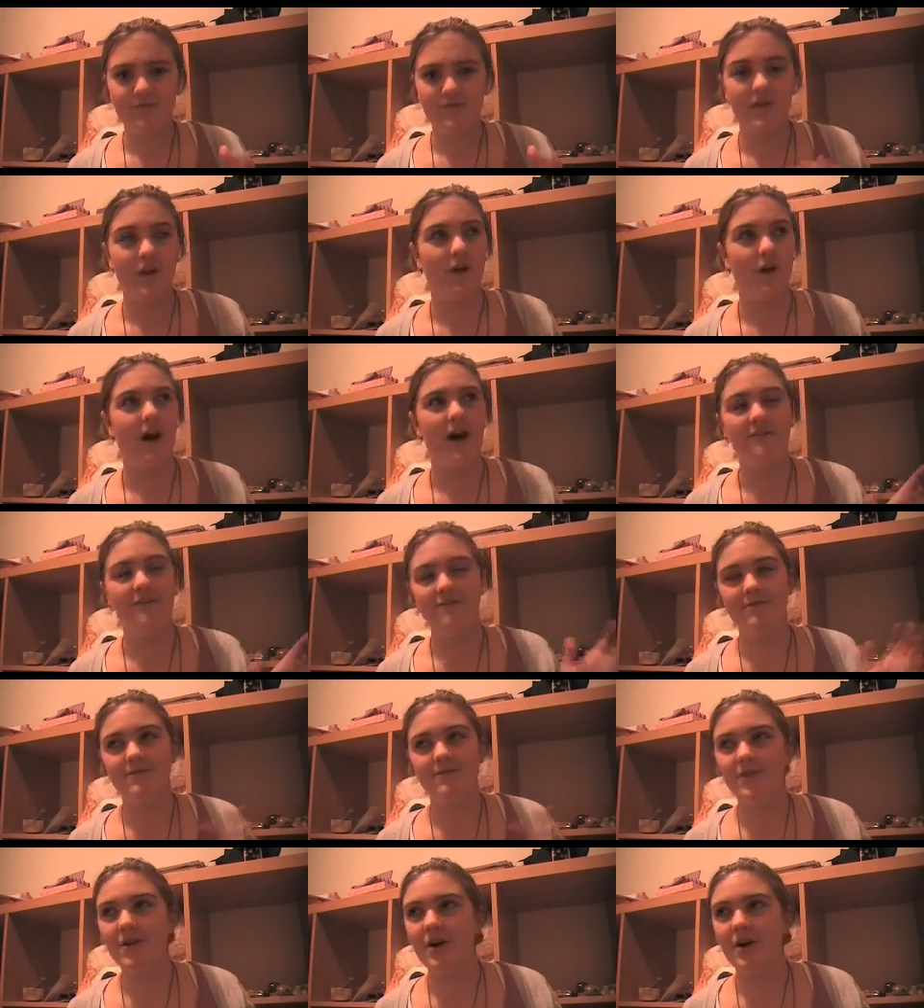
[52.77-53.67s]
no,
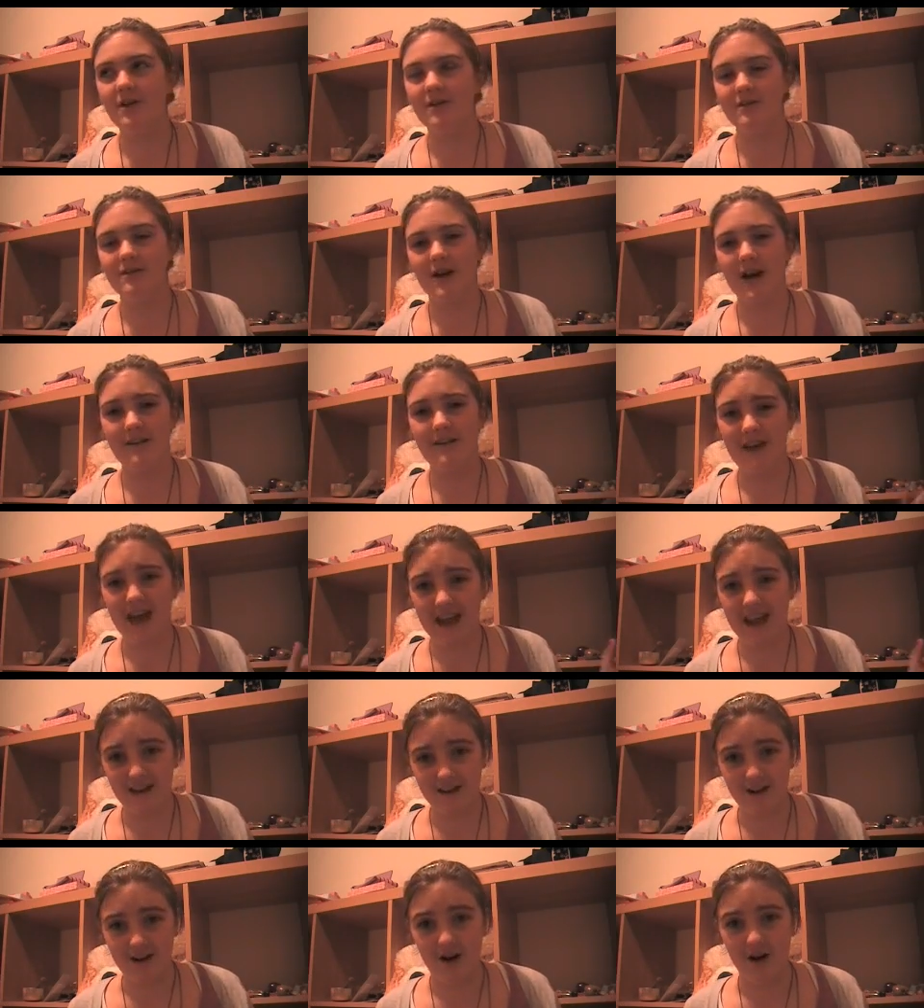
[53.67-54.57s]
I've
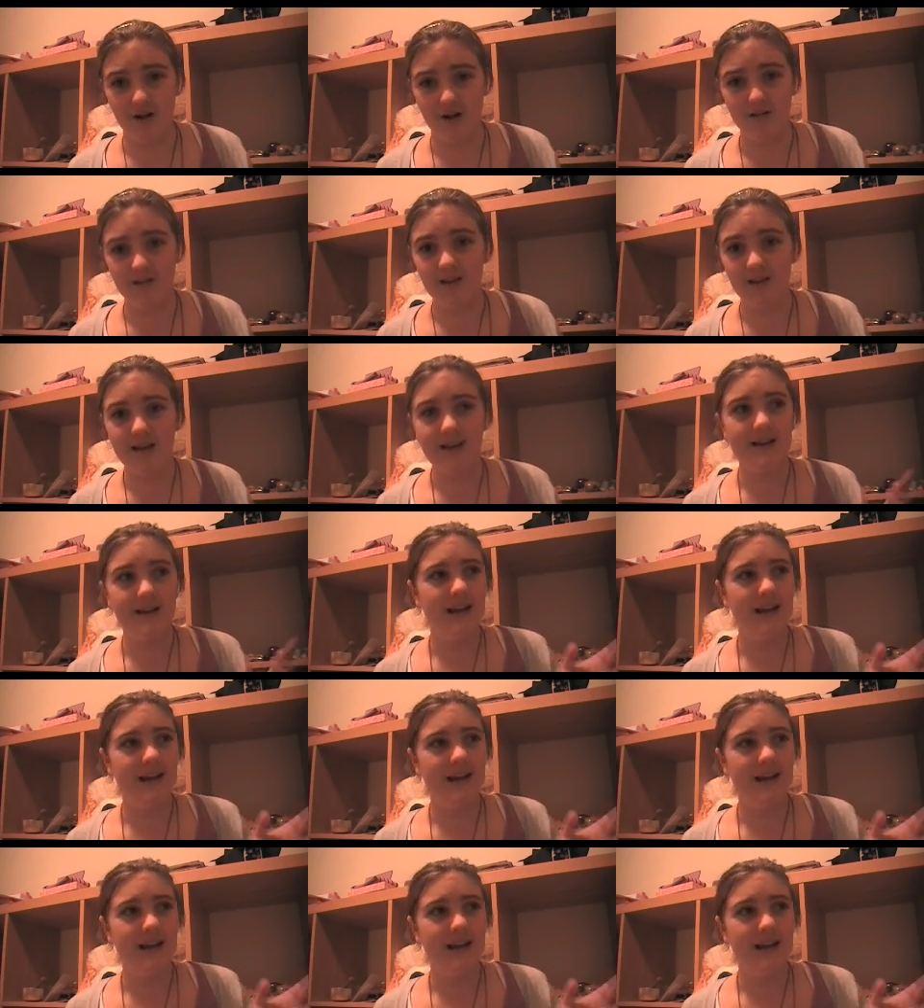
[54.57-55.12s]
had a cold.